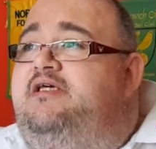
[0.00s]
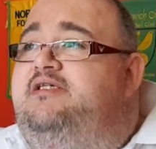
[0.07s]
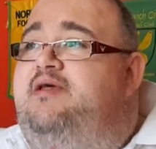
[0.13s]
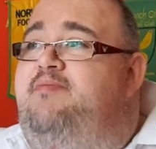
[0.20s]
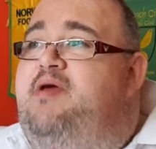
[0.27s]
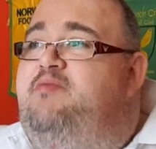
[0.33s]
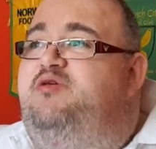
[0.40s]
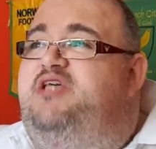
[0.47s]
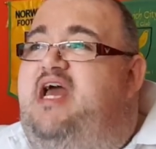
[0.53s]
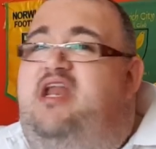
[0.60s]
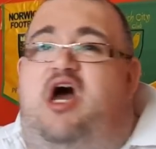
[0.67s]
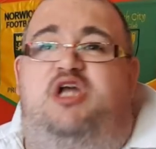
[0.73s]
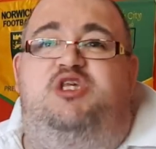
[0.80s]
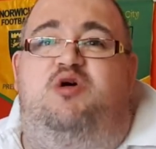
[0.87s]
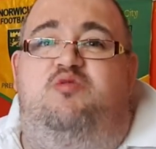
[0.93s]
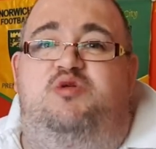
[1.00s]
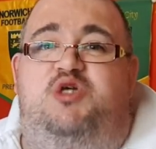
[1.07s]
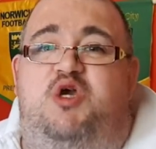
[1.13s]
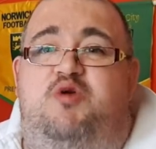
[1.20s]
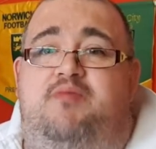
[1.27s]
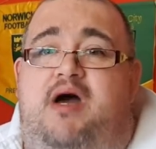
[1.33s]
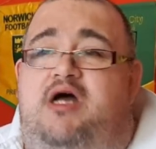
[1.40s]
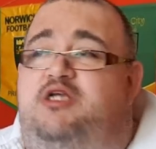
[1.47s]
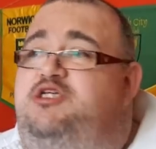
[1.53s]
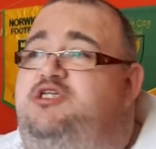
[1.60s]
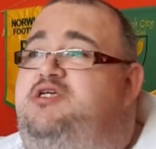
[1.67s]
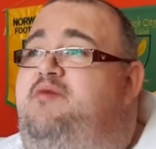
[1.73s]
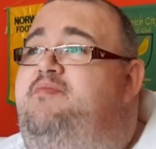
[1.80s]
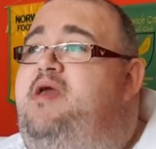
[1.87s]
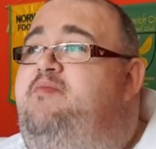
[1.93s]
Some people say that I talk too much.
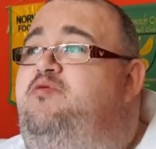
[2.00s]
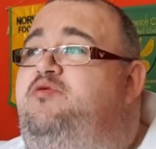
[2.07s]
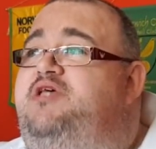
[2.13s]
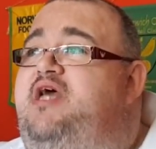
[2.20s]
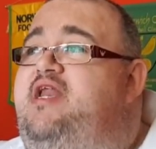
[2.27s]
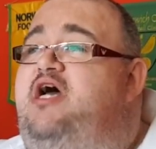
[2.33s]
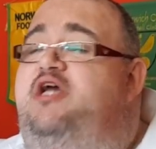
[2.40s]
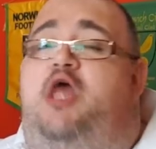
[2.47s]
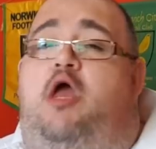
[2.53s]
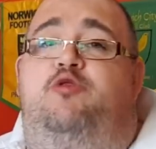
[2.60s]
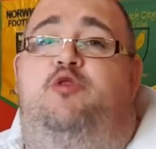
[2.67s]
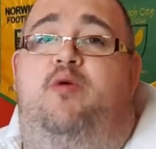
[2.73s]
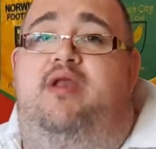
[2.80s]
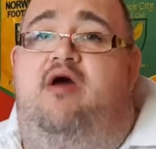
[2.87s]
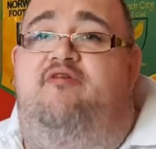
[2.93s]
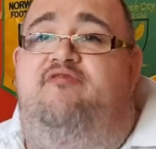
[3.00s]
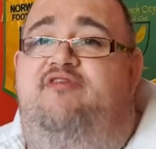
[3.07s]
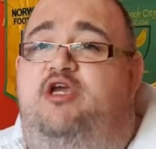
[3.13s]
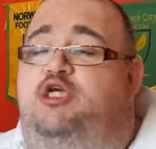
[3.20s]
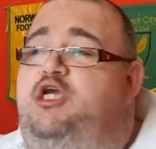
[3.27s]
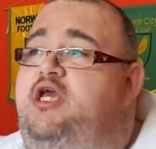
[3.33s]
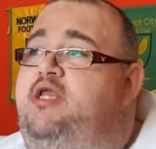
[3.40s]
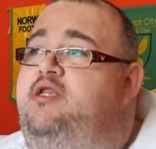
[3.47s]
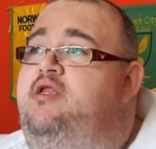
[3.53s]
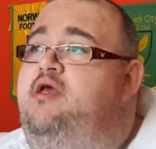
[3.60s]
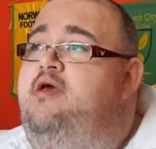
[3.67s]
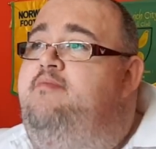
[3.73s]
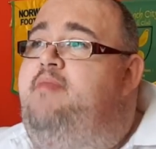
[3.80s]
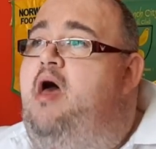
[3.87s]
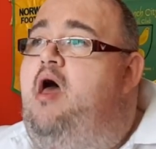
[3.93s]
Some people say that I don't do enough fishing.
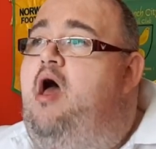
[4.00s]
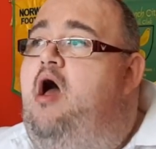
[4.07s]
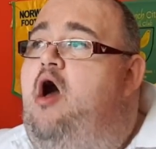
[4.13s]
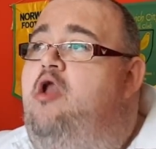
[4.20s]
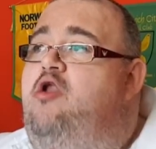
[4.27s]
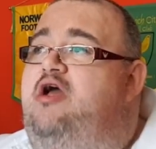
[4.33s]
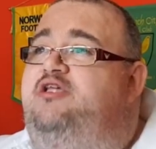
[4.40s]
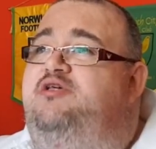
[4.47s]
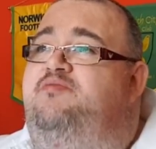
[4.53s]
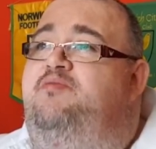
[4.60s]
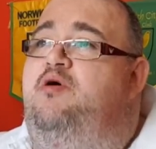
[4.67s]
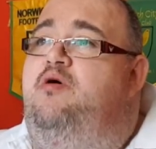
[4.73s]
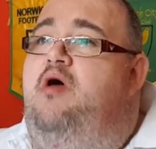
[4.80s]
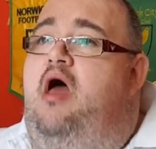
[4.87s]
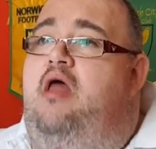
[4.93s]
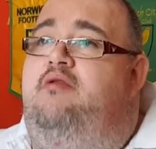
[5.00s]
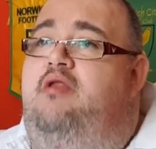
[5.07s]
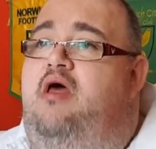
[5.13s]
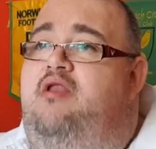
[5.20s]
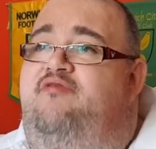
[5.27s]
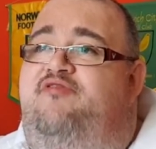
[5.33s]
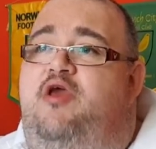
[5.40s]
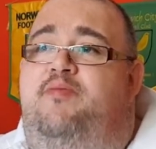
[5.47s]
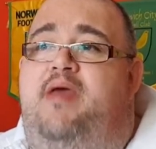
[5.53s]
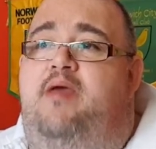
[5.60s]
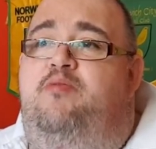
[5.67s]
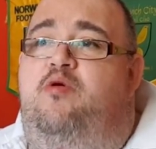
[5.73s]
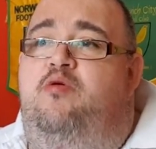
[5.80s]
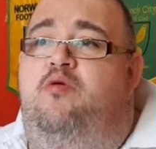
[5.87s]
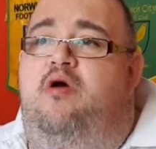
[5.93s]
But I like to put, and a few
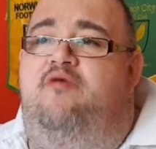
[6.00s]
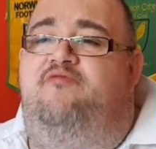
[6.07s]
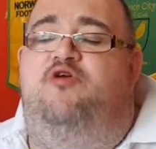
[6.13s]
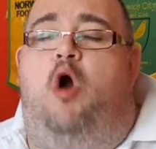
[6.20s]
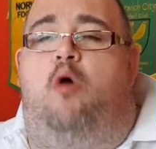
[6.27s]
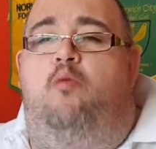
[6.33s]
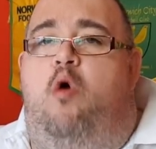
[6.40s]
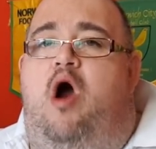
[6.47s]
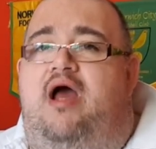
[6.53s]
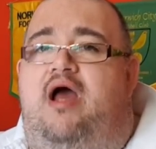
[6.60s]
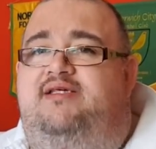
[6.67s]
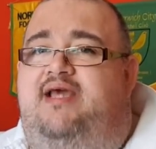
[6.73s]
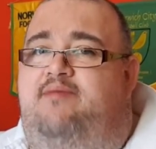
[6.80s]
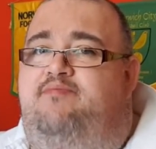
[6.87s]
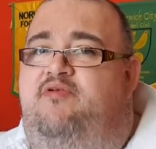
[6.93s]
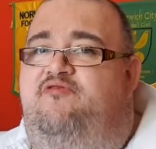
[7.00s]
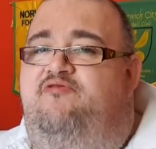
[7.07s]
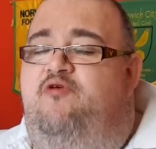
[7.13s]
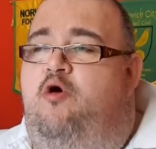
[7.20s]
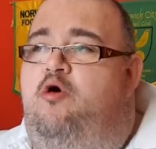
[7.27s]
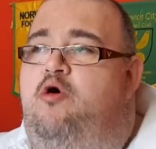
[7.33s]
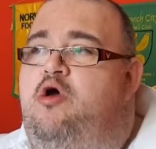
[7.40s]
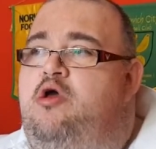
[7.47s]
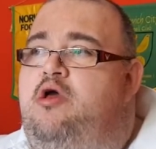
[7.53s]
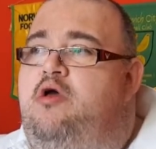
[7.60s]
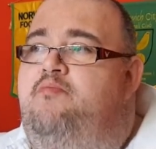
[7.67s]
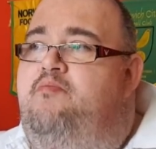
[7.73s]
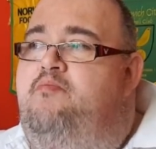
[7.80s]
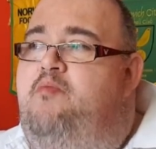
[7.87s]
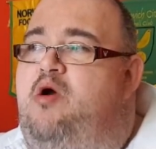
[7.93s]
people have got what I said before,
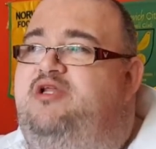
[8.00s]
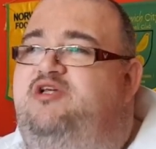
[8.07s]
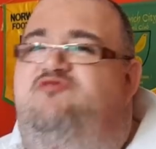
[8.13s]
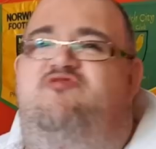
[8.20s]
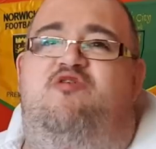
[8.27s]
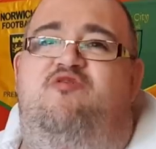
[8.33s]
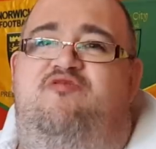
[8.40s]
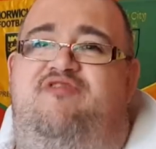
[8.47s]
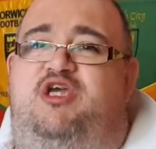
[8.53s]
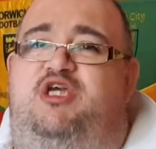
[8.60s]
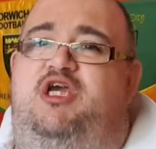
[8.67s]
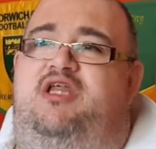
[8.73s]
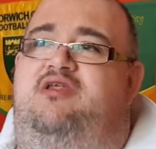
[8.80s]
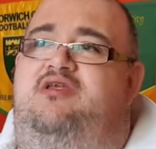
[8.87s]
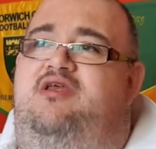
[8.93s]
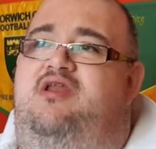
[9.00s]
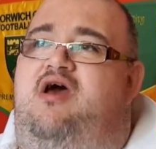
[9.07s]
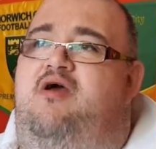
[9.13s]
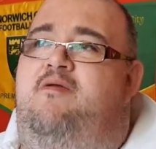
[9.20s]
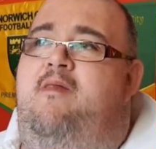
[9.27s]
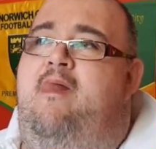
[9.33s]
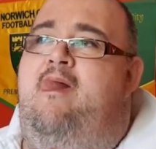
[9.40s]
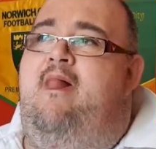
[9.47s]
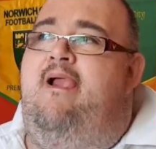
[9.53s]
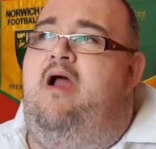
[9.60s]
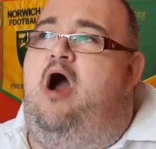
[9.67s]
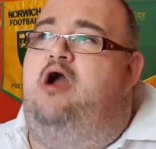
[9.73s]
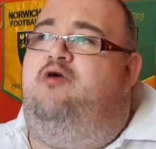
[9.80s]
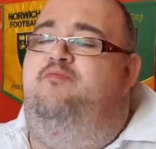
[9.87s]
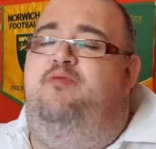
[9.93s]
mine is real fishing, you know.
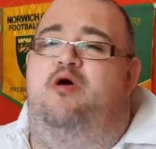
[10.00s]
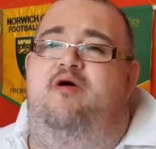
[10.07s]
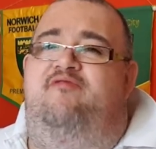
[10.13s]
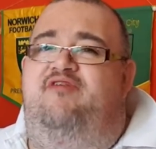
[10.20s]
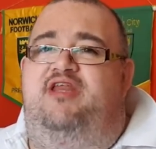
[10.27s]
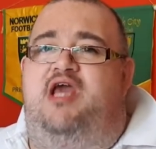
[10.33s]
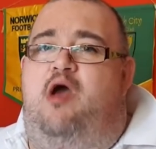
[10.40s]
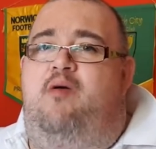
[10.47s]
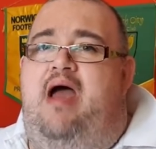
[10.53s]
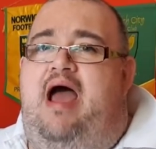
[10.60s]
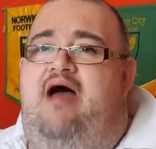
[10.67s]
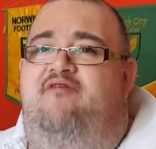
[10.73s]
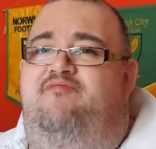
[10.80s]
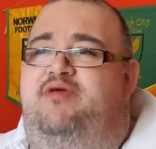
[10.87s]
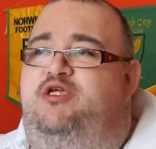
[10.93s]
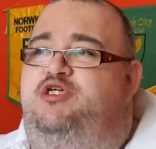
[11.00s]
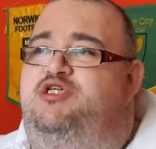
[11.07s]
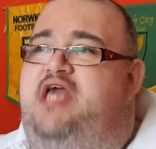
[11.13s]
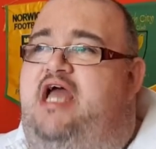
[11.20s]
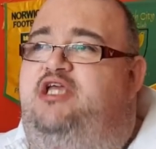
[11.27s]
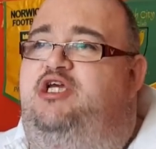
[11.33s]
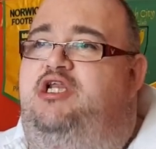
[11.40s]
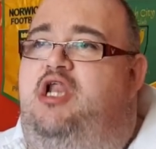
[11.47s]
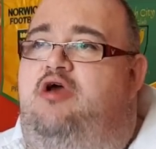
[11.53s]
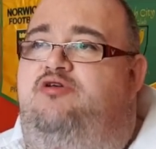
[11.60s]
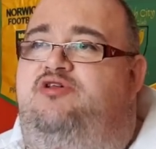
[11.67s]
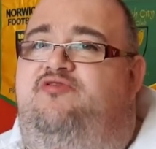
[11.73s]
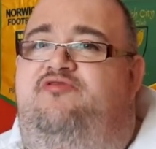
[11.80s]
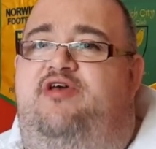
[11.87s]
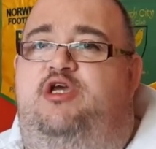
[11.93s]
I could put a video out of me just catching
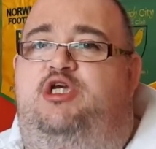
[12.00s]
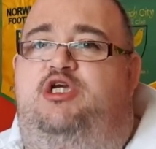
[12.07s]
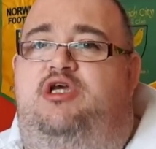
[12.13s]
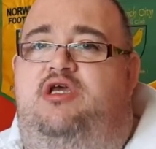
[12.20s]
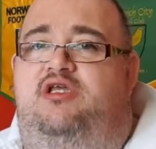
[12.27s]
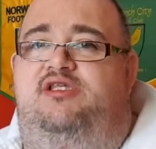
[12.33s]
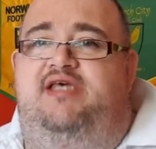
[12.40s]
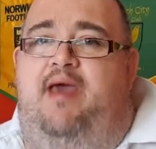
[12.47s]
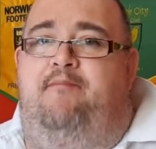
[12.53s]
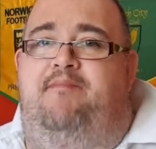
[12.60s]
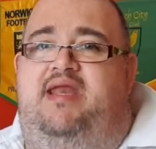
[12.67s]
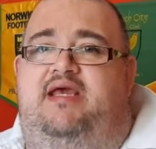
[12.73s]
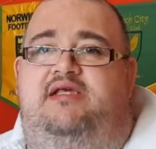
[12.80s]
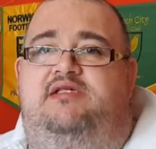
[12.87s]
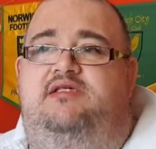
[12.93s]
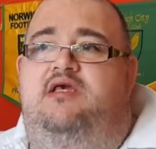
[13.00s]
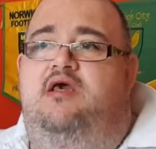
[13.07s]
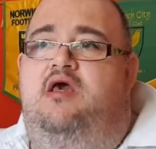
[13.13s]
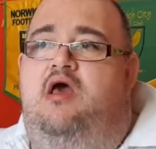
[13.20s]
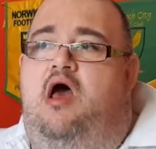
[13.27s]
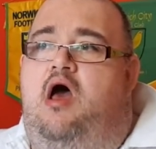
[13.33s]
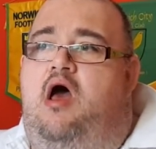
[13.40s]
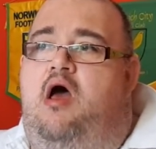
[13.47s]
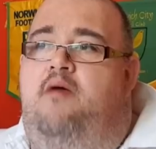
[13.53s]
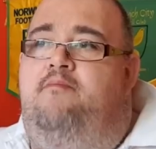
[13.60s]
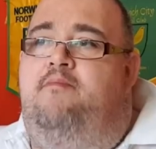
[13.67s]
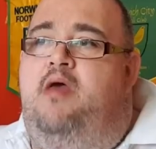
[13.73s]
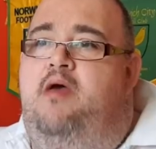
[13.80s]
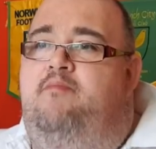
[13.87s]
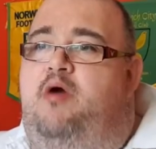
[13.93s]
loads of fish in 10 minutes
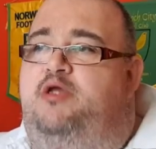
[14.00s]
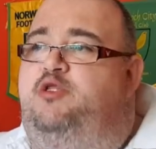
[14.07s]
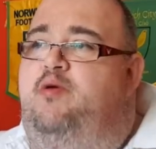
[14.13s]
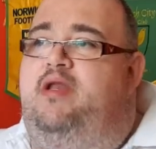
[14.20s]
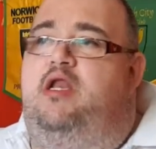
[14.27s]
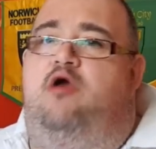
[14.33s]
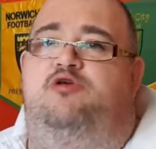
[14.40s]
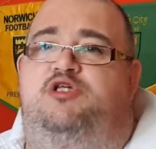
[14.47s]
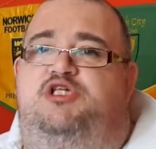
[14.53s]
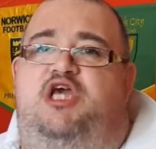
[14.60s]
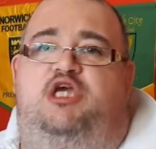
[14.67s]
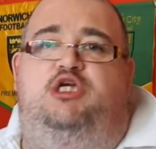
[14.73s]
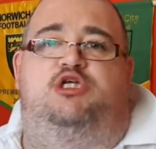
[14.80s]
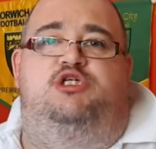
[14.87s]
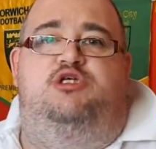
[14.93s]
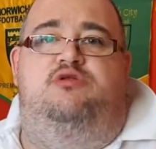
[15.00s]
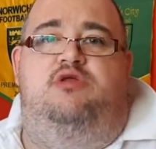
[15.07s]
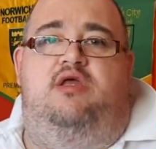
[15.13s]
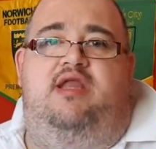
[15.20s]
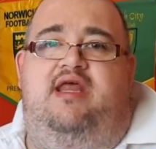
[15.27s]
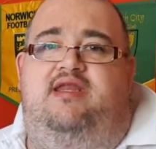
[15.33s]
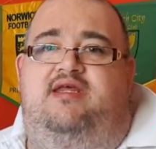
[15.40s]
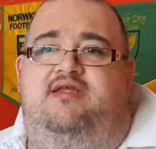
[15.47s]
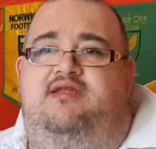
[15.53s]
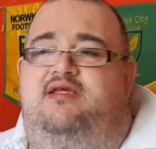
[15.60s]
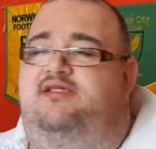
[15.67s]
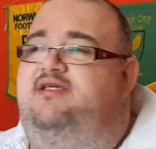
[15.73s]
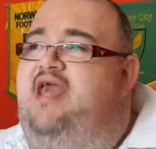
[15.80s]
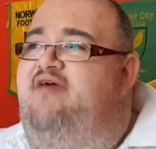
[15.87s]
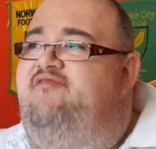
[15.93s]
by doing loads of sessions and editing
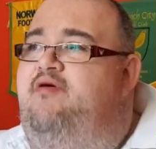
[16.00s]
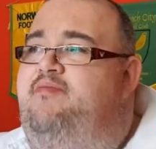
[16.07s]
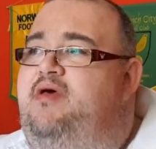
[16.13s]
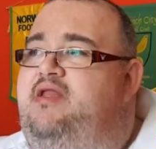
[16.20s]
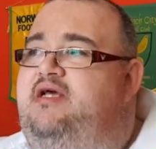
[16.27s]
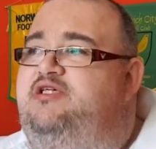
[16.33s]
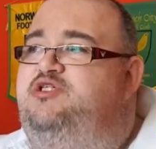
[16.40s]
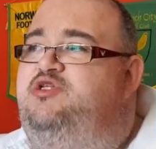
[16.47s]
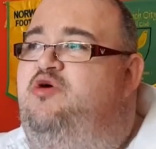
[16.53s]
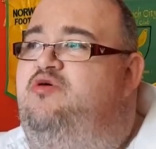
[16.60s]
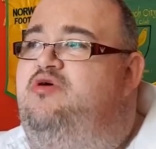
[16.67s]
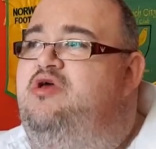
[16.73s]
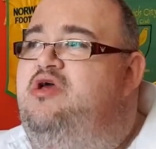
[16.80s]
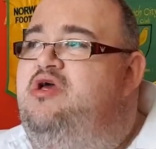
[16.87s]
it together. But that's not...